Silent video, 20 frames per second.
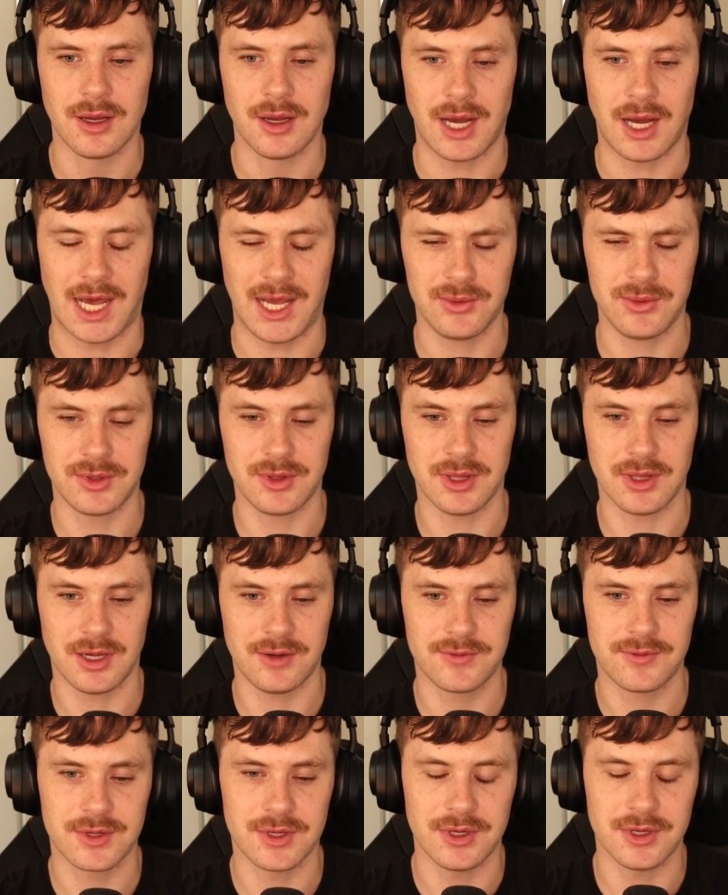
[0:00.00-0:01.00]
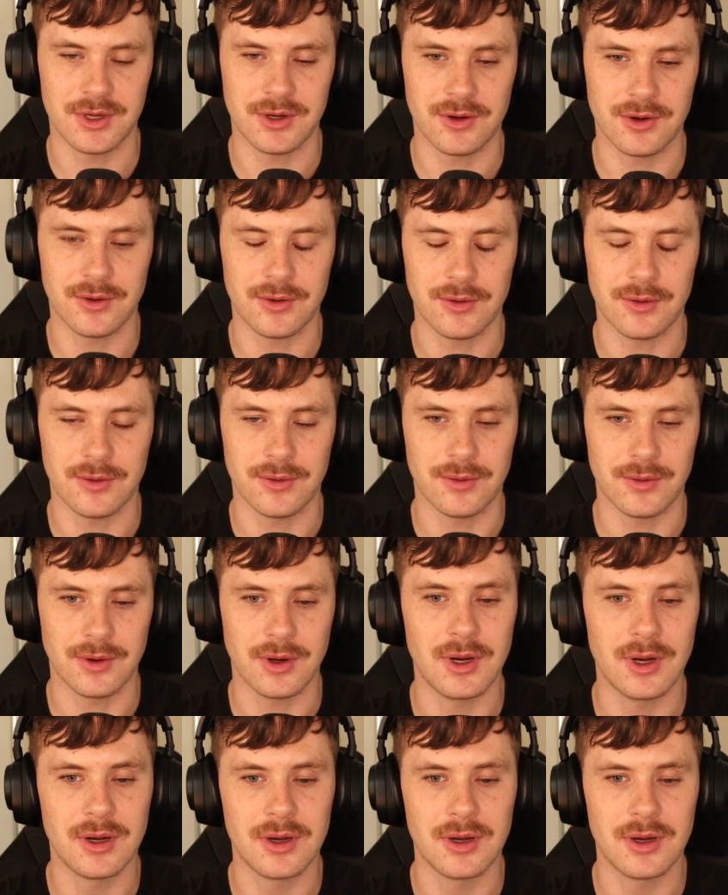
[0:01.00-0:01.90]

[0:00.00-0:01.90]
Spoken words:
I would love to know